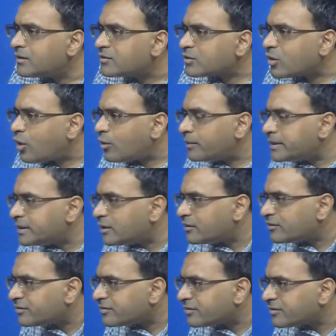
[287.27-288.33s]
So how
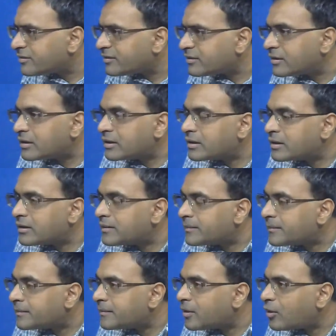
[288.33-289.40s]

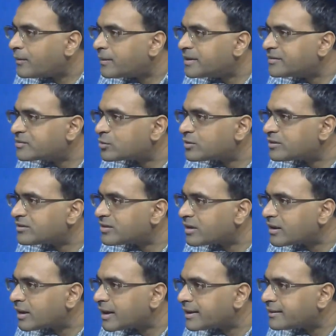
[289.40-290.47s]
many students are
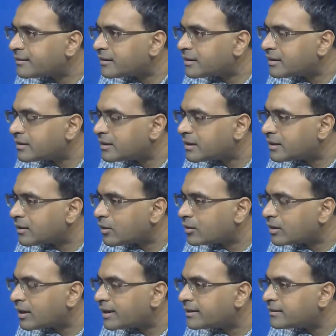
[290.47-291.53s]

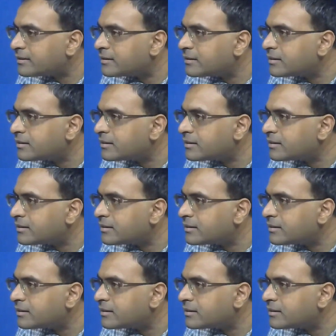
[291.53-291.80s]
online?